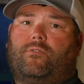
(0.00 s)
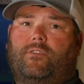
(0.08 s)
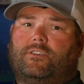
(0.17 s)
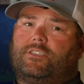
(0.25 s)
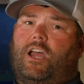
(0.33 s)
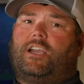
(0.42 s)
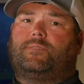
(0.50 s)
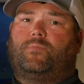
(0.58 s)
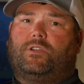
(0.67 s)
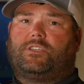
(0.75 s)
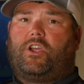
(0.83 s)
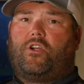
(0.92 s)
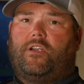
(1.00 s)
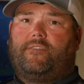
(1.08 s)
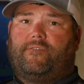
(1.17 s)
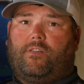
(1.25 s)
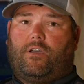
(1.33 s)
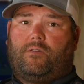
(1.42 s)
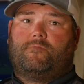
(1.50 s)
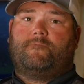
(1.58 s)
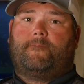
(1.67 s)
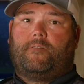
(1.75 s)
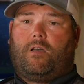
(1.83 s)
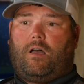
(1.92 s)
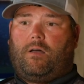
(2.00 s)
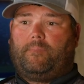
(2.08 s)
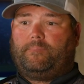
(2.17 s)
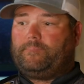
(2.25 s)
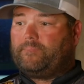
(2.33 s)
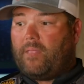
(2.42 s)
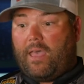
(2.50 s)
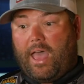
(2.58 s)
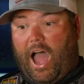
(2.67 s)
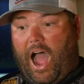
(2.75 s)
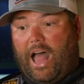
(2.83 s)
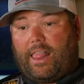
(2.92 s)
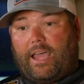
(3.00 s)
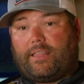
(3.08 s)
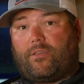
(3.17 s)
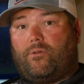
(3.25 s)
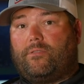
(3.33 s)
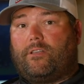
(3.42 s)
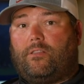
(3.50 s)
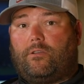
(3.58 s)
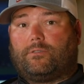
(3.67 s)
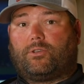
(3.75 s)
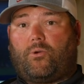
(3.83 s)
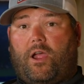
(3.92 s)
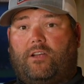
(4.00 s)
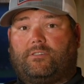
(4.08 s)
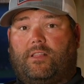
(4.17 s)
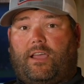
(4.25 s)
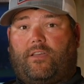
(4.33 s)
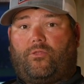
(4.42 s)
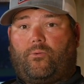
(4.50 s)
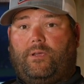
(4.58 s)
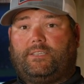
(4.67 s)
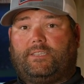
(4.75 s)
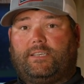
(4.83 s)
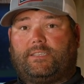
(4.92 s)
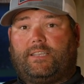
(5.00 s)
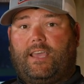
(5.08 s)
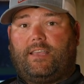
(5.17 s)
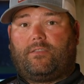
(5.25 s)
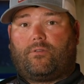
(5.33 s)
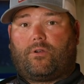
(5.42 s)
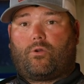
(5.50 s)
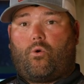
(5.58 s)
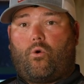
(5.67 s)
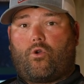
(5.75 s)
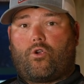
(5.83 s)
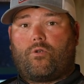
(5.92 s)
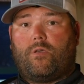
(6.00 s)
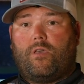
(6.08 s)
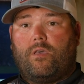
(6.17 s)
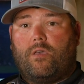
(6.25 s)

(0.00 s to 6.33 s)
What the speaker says: There's not as much current flow. I like throwing the little scrounger, like a 3/16 or a quarter